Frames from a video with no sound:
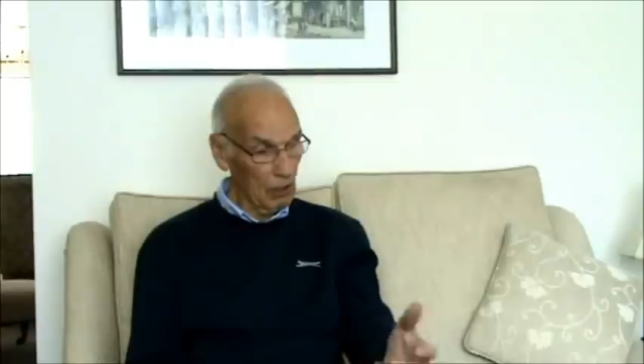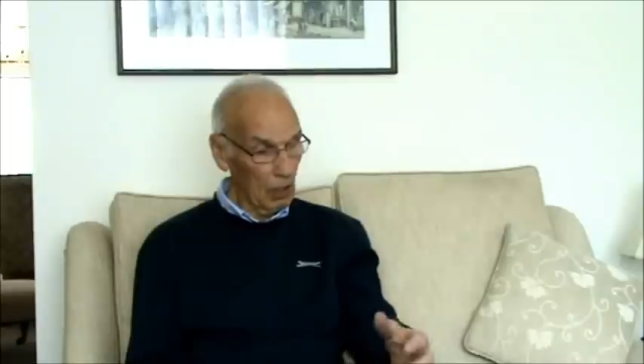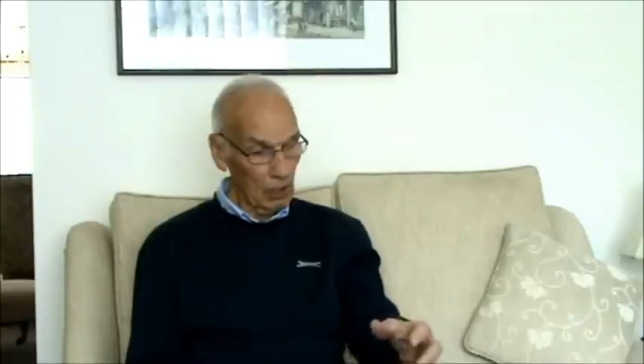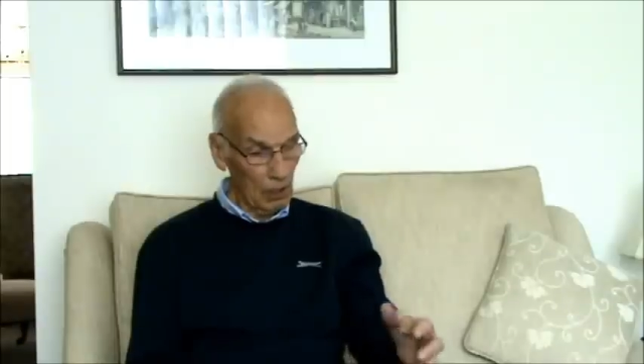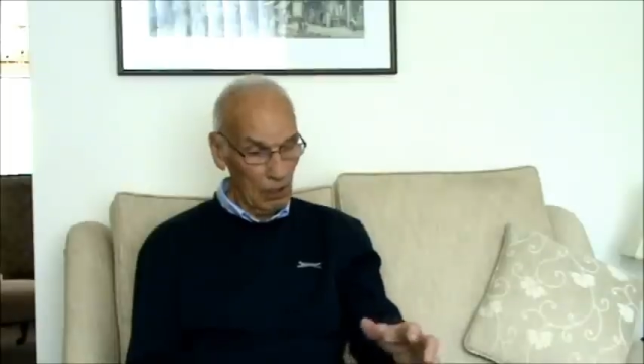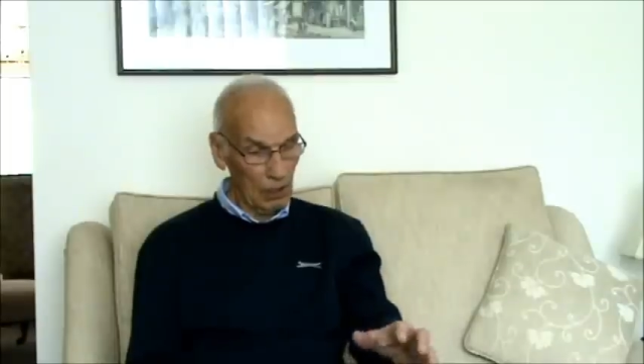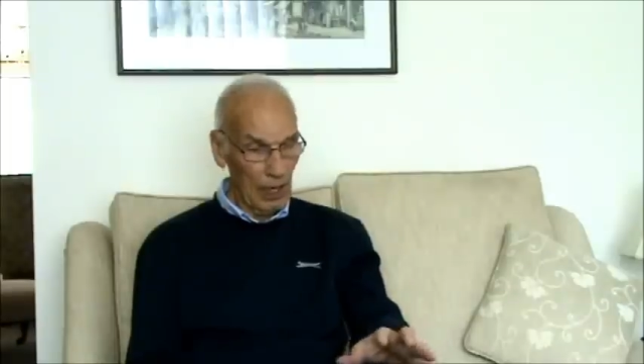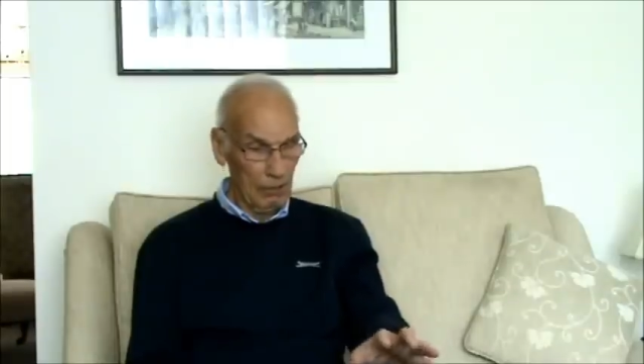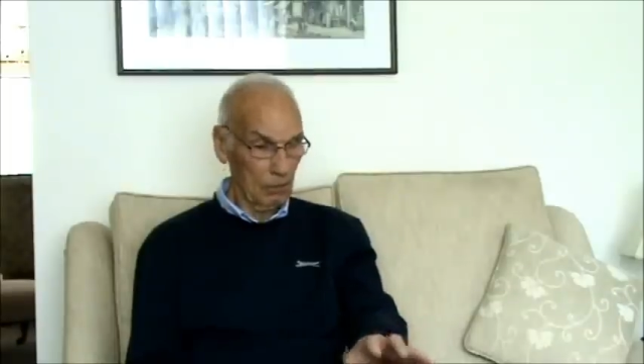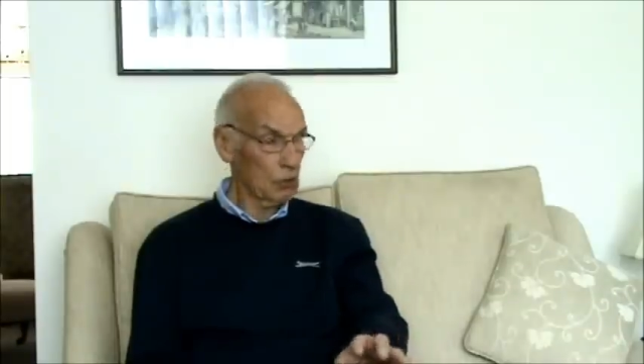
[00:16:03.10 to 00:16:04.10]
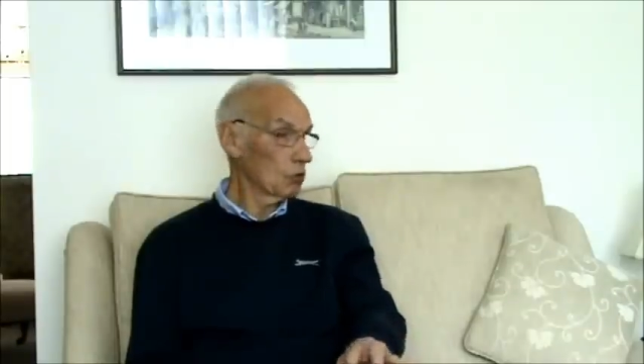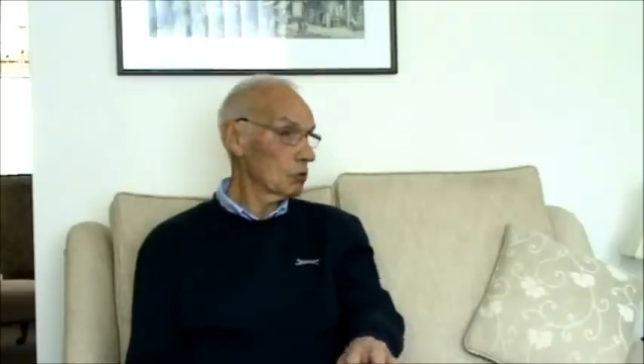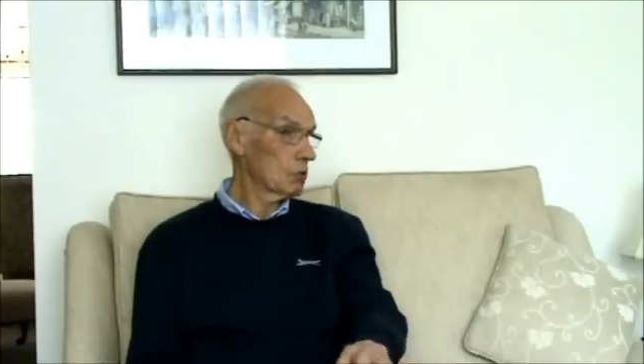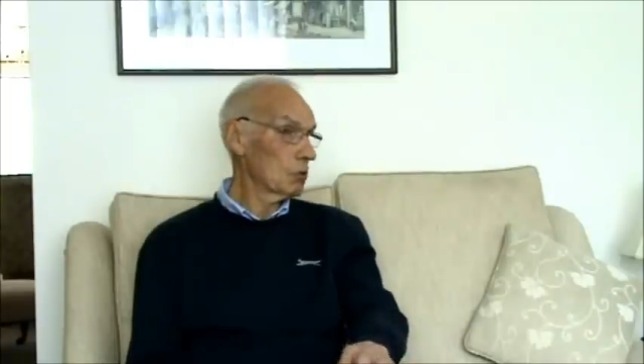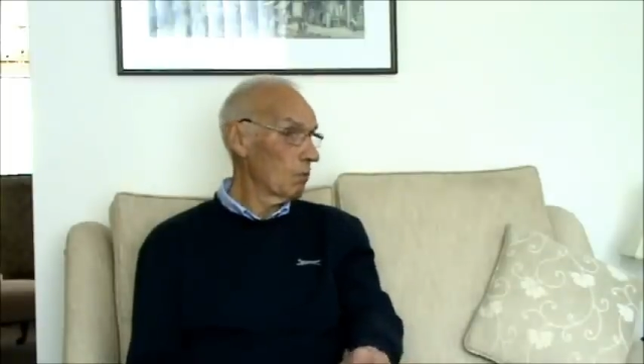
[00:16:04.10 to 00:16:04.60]
I can't sort
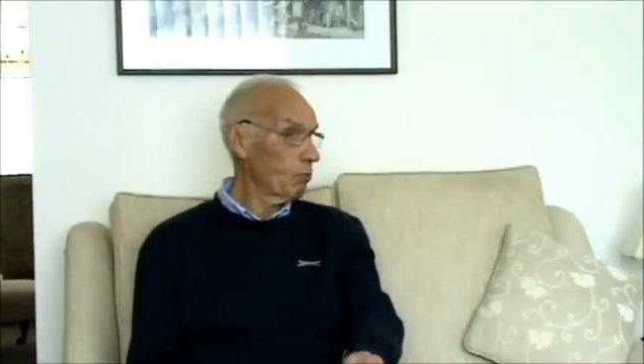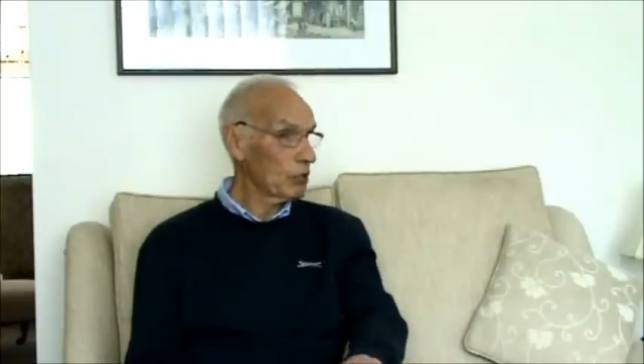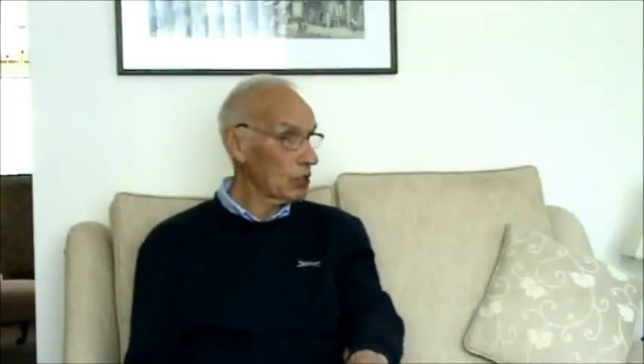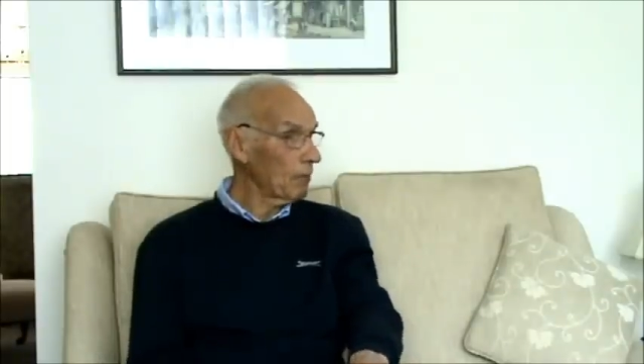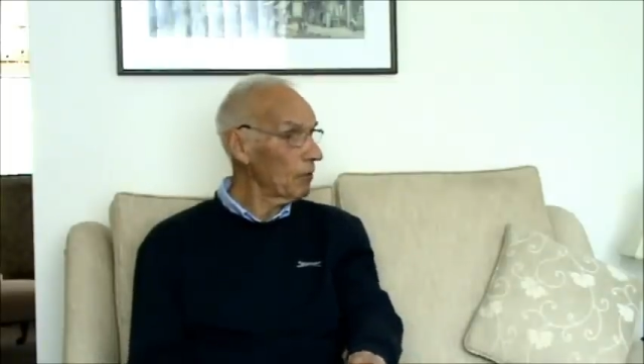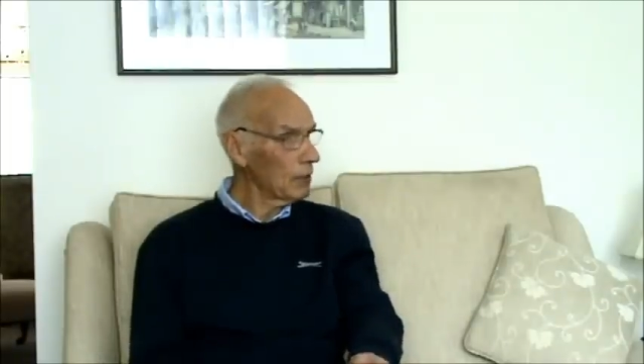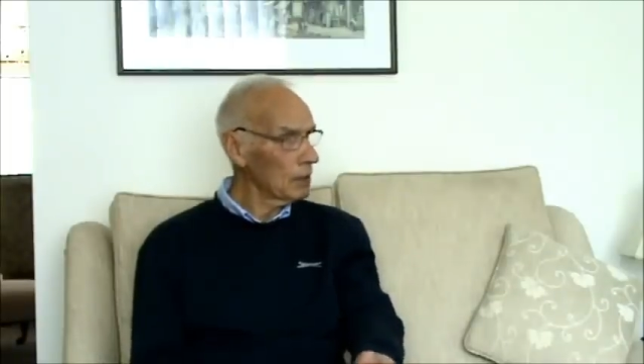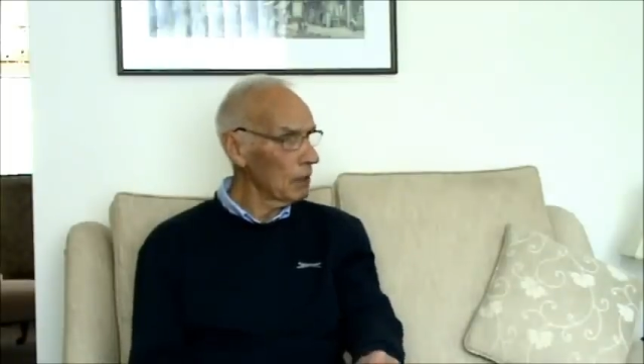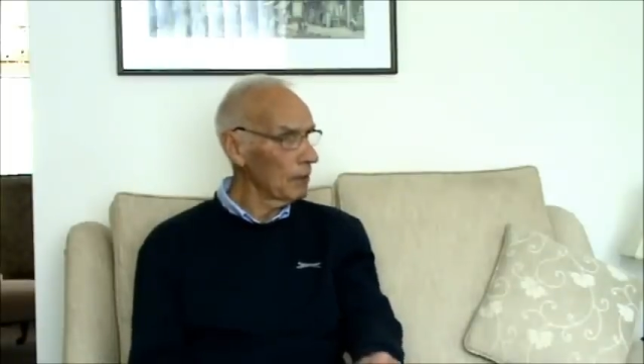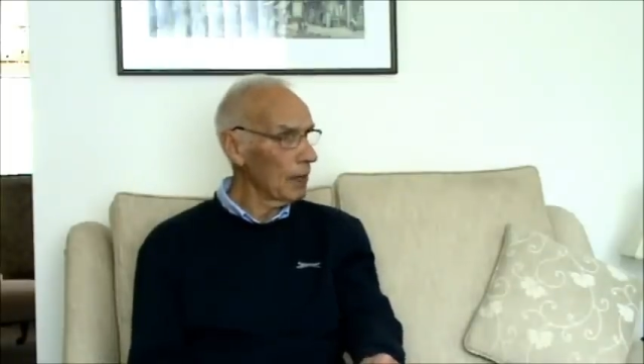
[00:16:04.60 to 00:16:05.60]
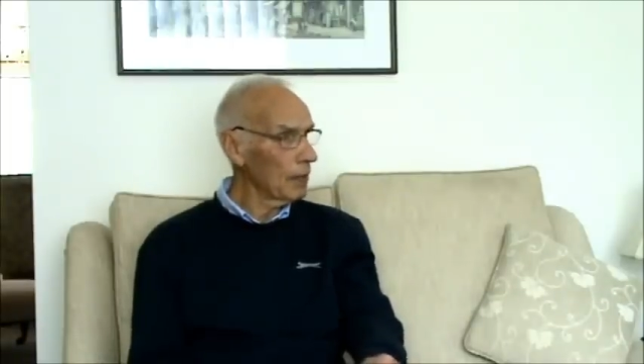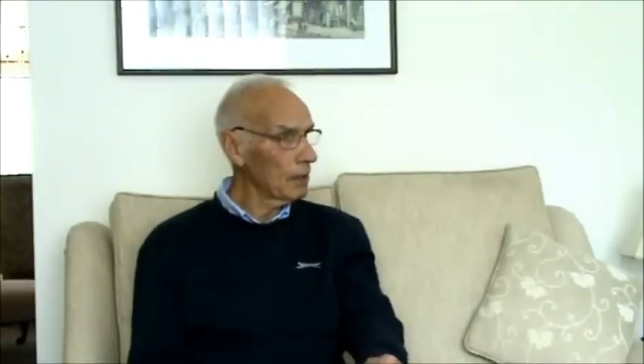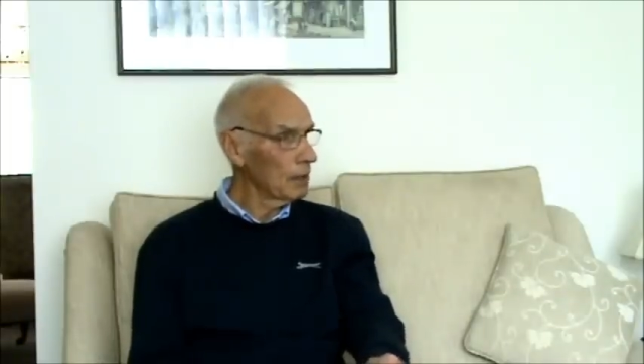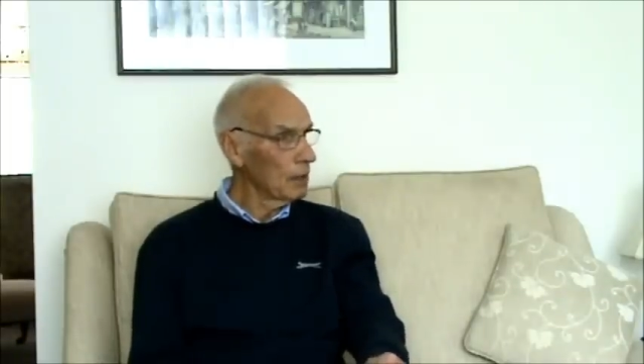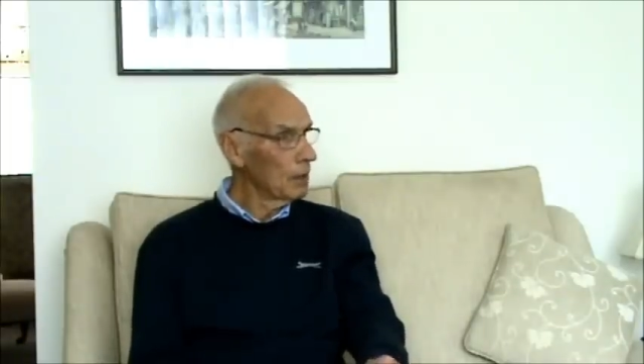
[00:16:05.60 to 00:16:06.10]
of do a press up or anything like that.
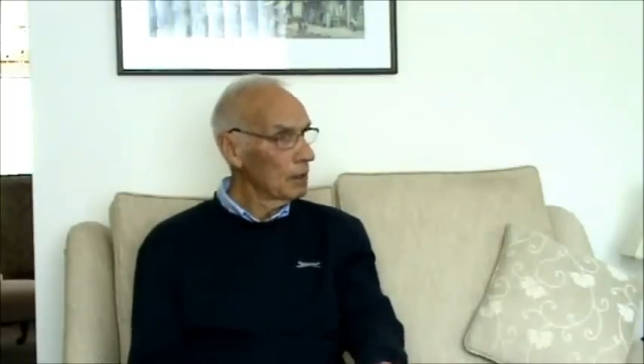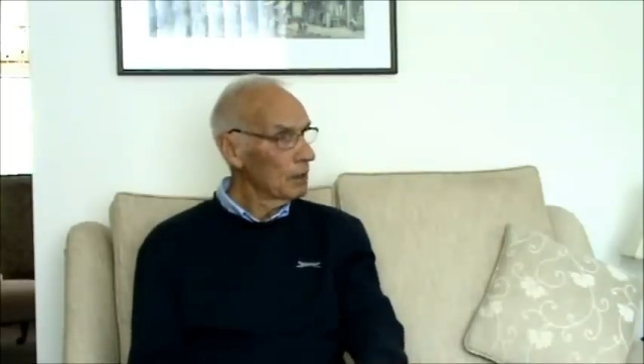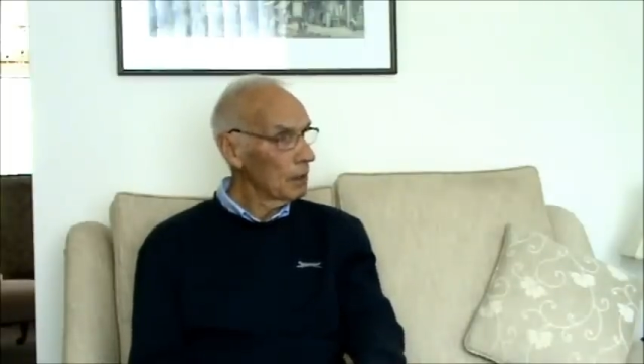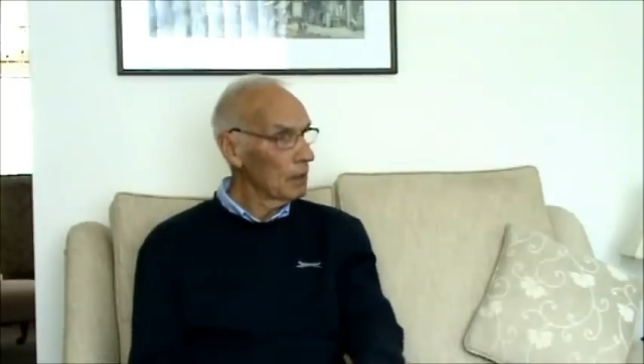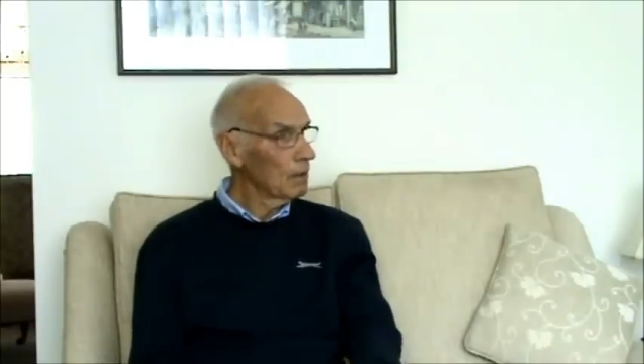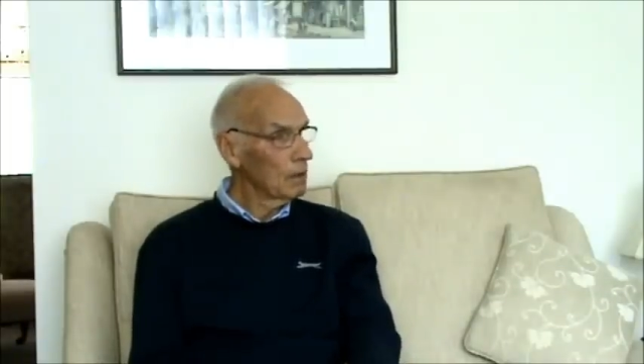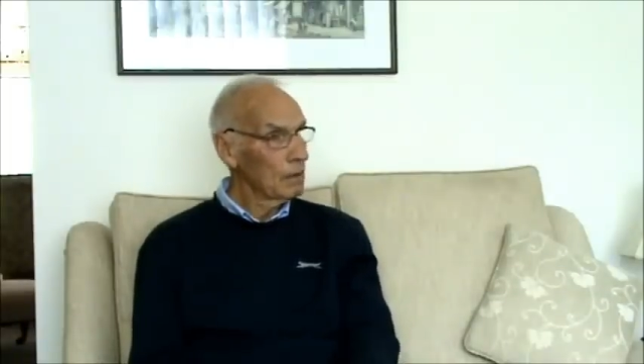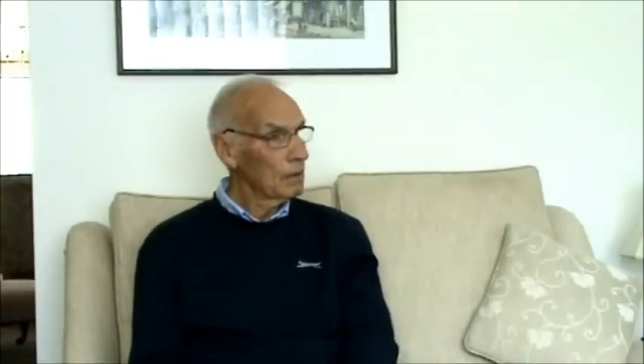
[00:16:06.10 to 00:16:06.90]
Yeah, right. No.